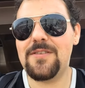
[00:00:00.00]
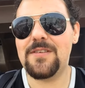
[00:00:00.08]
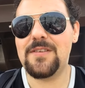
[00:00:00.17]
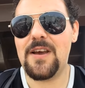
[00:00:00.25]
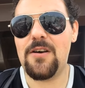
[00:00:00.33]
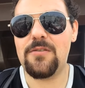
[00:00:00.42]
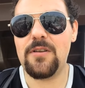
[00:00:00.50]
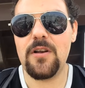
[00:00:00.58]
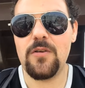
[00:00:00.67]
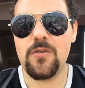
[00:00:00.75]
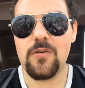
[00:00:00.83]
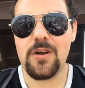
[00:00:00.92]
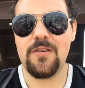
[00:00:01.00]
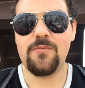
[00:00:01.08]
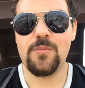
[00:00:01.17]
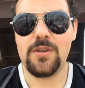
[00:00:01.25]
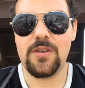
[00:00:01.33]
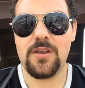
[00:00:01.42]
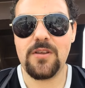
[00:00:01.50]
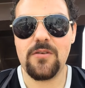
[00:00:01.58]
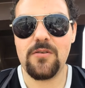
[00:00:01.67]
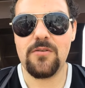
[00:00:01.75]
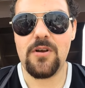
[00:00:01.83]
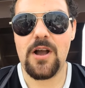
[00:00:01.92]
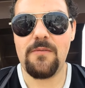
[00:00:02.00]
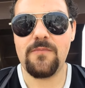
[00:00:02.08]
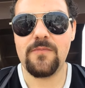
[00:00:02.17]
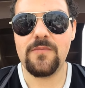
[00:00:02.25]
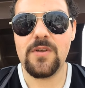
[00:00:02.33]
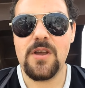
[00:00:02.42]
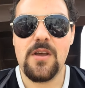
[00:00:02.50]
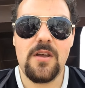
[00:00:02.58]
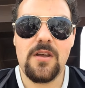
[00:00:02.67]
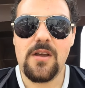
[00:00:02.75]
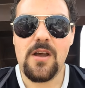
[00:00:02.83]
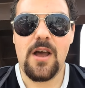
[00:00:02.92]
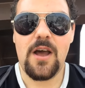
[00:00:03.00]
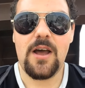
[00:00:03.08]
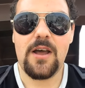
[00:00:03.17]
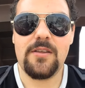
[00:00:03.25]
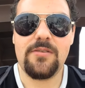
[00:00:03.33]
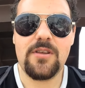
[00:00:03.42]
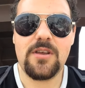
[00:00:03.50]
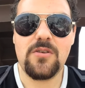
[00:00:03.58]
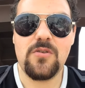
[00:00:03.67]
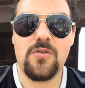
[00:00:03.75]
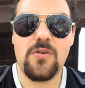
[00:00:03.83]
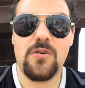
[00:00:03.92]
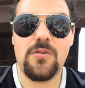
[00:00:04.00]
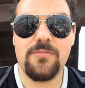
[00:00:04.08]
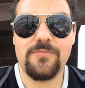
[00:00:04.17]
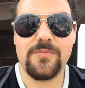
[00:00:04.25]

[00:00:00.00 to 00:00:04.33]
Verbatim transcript: to tell the local government that you're um, uh, that you're